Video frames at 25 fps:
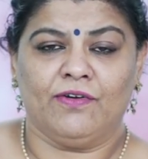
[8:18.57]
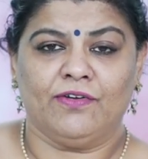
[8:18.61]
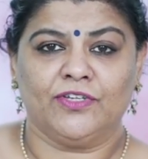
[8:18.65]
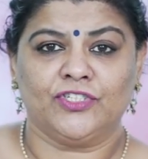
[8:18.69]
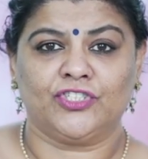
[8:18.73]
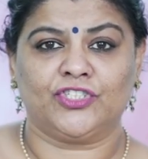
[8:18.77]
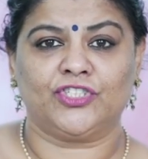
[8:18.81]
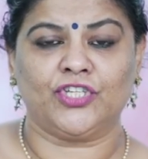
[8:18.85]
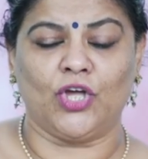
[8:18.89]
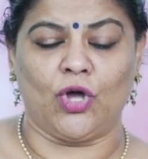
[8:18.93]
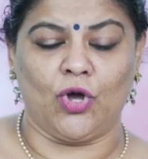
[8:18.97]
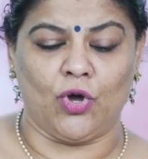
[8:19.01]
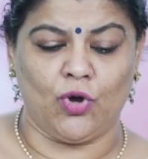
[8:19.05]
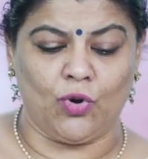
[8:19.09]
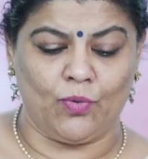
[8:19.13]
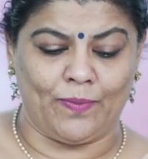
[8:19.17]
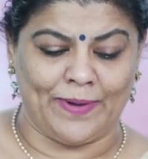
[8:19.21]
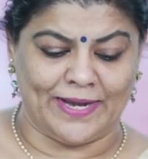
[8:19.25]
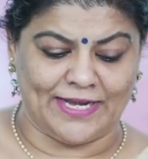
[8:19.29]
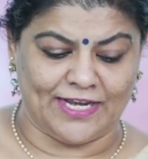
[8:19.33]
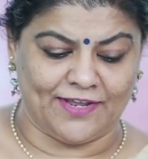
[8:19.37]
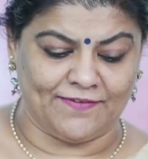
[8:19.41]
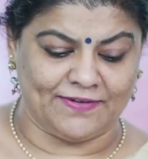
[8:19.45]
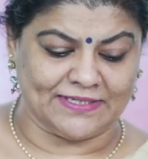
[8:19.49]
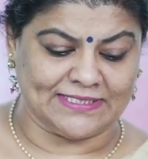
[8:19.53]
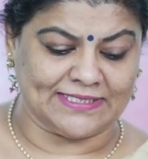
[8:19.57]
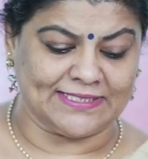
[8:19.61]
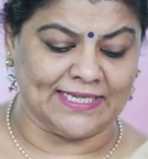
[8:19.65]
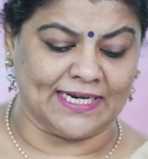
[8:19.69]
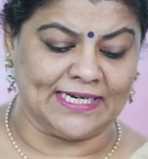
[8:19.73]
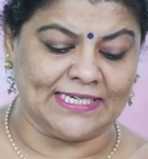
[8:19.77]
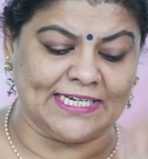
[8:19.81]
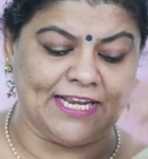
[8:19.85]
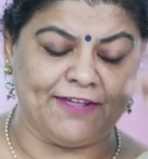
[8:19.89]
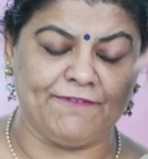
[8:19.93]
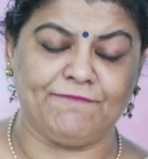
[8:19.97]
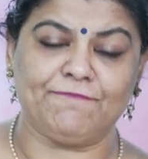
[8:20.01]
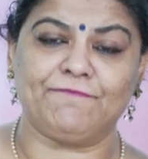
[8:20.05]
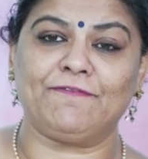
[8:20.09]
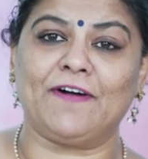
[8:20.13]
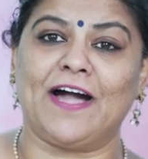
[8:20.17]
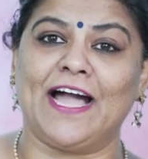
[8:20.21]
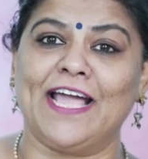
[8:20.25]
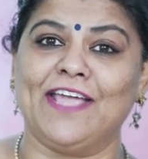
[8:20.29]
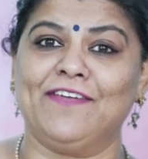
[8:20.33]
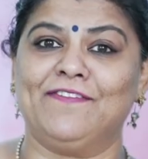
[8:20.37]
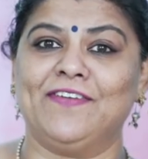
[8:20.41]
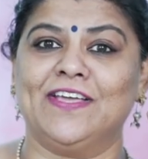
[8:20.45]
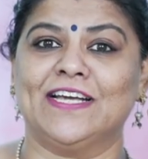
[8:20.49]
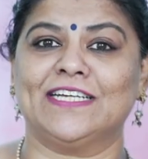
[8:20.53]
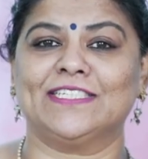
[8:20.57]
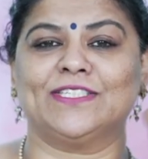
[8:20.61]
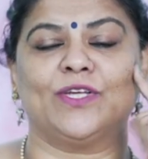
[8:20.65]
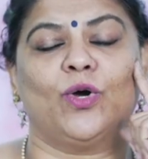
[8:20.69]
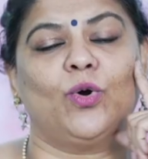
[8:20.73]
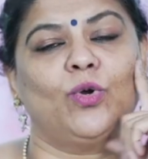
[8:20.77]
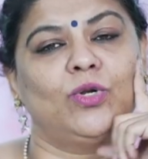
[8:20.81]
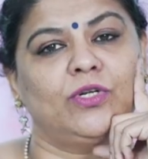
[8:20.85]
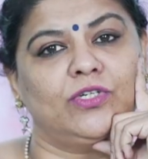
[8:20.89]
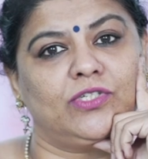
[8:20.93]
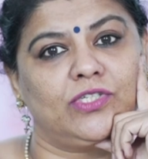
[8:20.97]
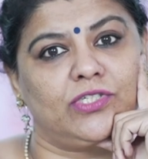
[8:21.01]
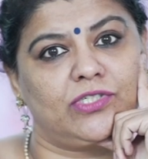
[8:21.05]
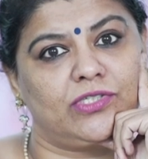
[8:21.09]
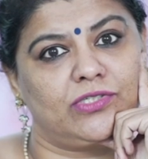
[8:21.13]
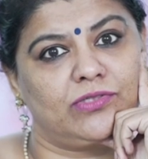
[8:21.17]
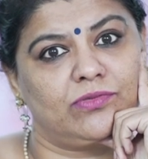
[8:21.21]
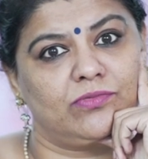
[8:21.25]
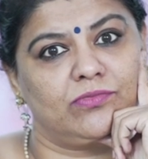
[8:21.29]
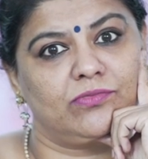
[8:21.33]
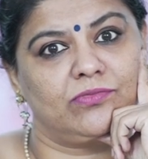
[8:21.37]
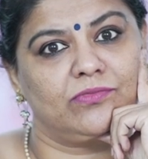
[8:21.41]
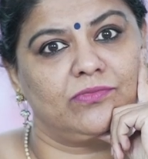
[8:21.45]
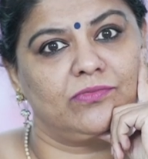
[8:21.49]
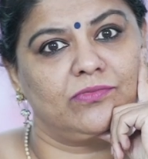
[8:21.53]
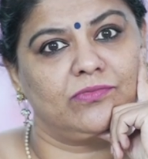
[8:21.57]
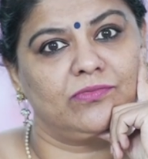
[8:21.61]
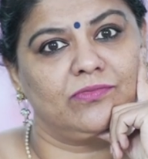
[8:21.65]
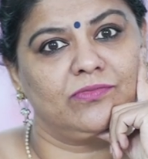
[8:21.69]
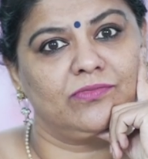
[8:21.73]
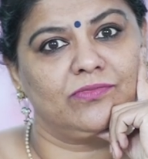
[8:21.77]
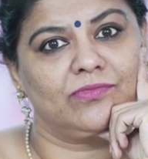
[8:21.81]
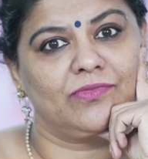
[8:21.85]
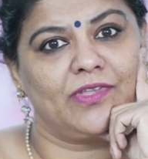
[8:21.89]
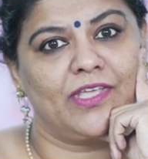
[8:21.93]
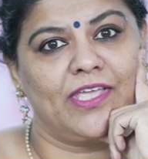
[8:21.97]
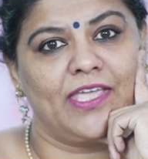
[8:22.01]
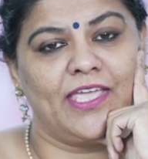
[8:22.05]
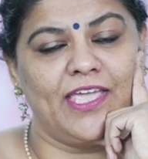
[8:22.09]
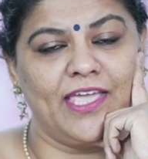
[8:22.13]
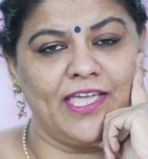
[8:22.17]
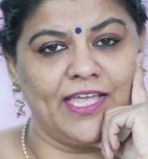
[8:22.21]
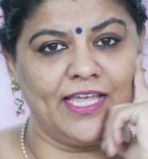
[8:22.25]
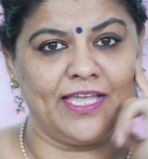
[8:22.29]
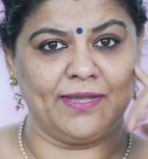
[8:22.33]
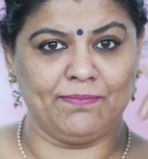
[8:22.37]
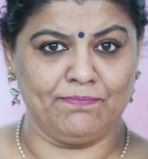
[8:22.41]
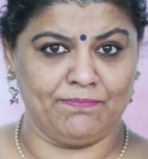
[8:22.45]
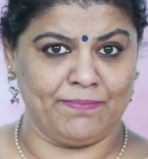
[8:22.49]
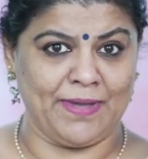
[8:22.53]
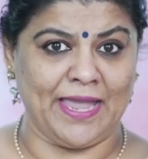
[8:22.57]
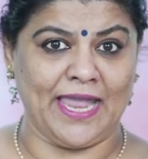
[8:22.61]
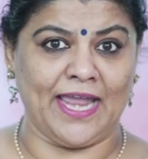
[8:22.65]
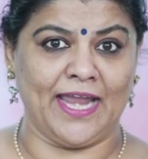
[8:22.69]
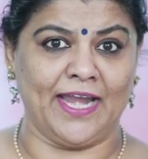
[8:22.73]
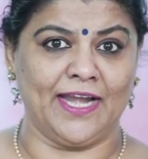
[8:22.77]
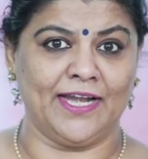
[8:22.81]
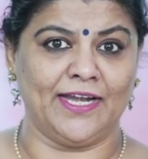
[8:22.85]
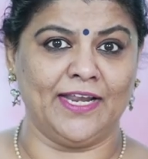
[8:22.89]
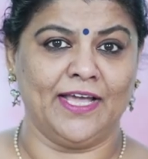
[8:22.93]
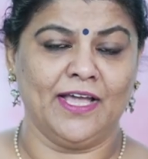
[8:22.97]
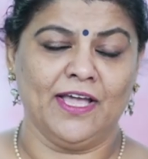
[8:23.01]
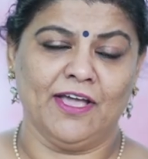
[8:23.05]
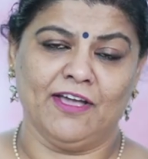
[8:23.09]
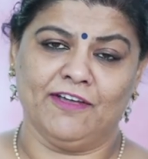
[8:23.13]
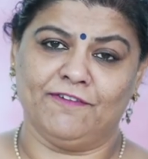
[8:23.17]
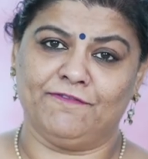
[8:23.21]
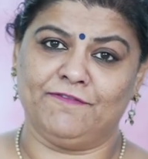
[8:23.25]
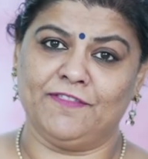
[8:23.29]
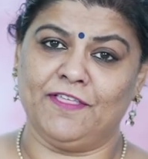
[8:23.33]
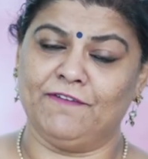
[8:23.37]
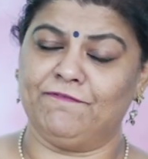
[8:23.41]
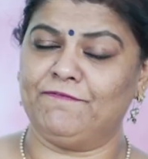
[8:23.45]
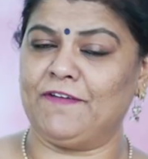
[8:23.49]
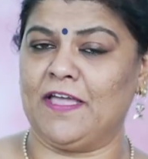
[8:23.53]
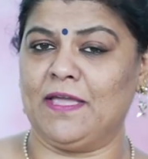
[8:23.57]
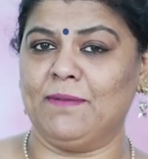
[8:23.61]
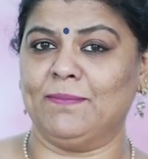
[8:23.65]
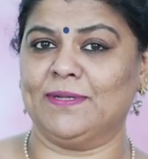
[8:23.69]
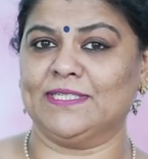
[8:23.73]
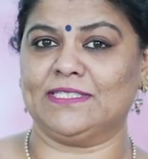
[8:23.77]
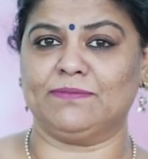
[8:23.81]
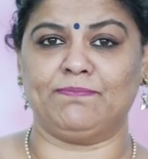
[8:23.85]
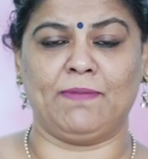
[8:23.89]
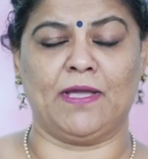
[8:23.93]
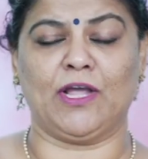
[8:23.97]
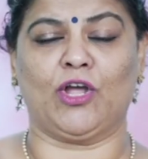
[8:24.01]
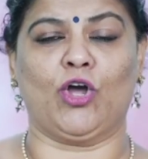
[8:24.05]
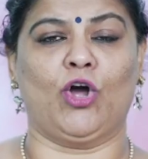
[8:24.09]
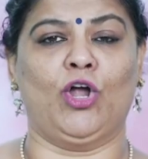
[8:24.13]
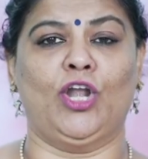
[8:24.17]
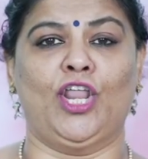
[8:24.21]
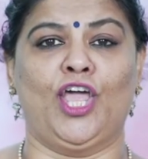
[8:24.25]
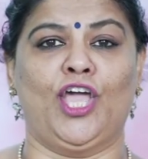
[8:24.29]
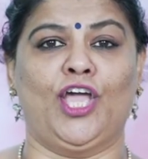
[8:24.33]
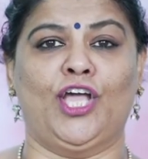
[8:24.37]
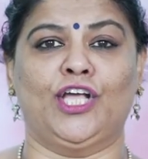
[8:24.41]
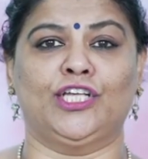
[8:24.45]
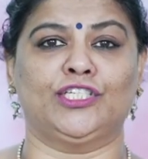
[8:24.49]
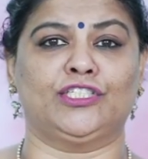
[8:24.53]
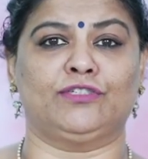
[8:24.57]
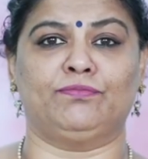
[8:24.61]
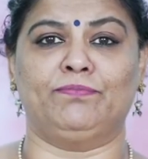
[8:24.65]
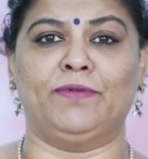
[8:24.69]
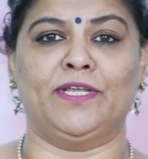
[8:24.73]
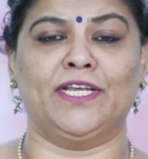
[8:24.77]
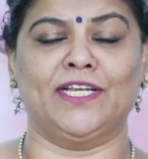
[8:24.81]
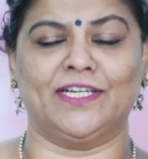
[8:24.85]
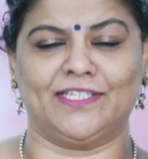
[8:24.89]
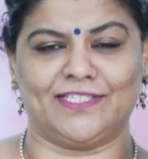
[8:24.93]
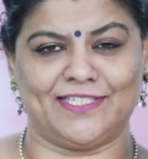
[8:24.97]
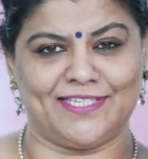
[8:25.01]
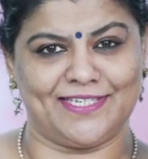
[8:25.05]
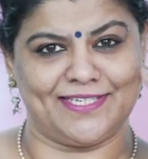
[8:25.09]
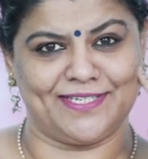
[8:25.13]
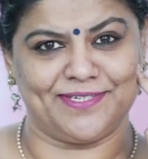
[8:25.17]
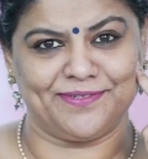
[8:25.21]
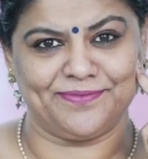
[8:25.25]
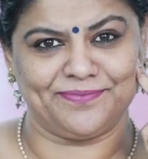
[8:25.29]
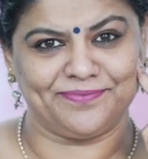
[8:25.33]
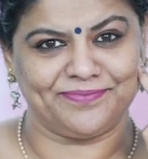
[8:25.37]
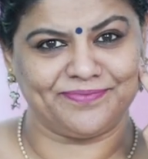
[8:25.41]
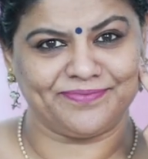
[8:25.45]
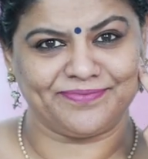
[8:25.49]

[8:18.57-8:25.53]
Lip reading: So when he was 35 years old, he made the famous Macaulay's Minutes,